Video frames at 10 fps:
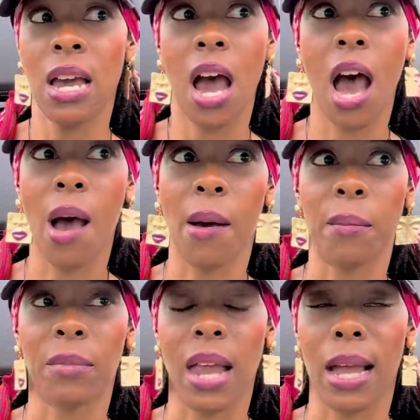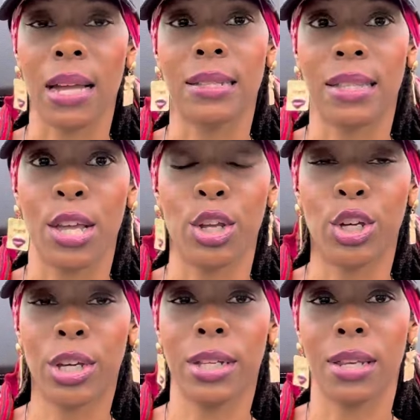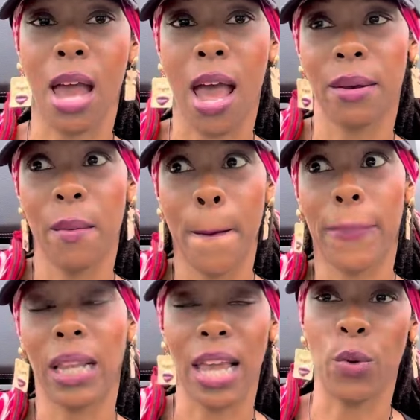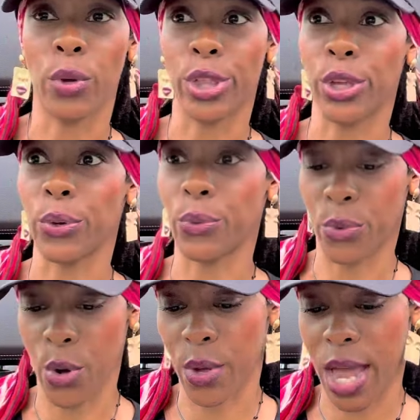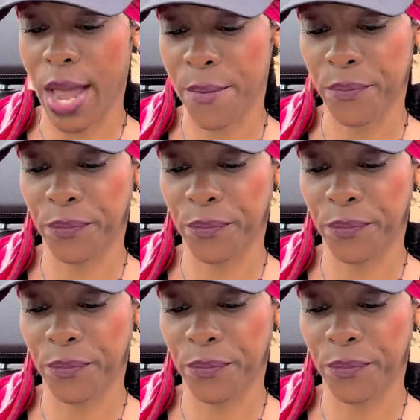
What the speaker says: like I said, could not play with you, okay?